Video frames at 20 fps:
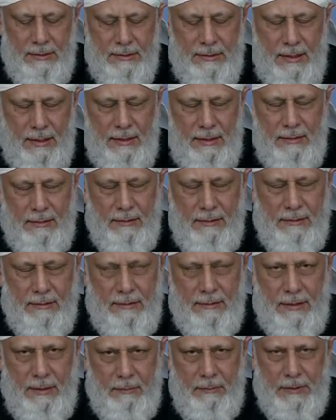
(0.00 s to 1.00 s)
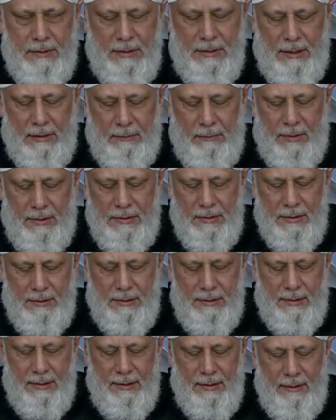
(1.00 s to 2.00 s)
Then, and this
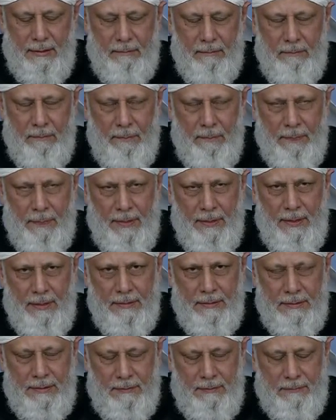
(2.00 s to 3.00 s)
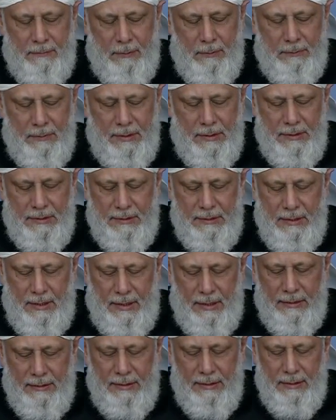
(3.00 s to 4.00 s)
is exactly what is being hap happening
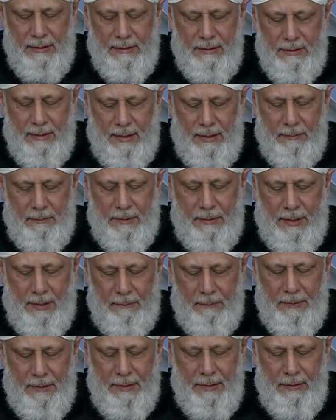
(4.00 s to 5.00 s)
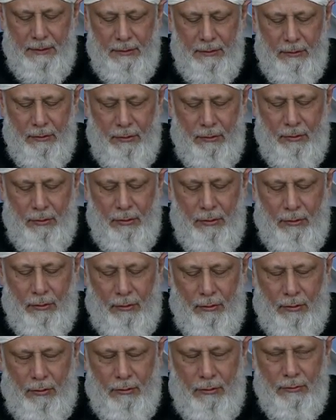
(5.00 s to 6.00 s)
today. This type of allegations are put
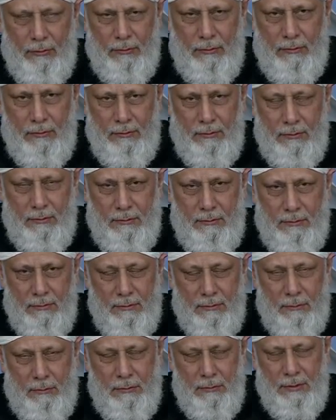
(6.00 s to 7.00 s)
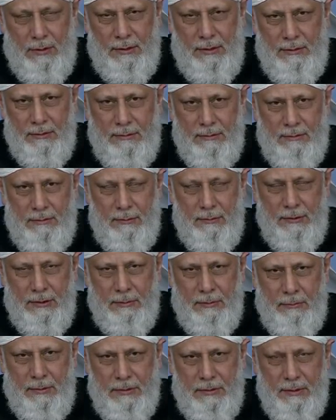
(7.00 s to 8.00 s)
against me, and from all these
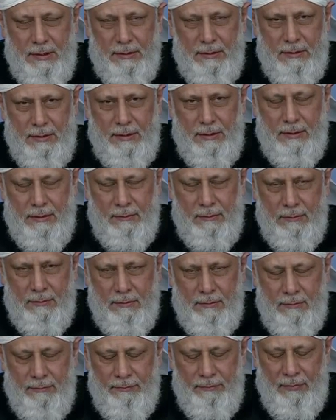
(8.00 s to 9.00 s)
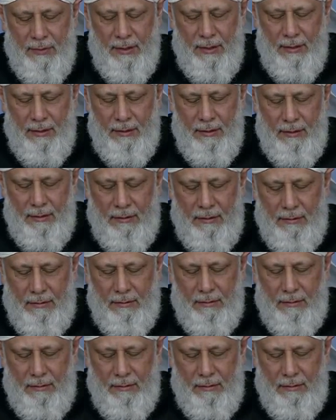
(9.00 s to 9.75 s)
doubts, a person can only be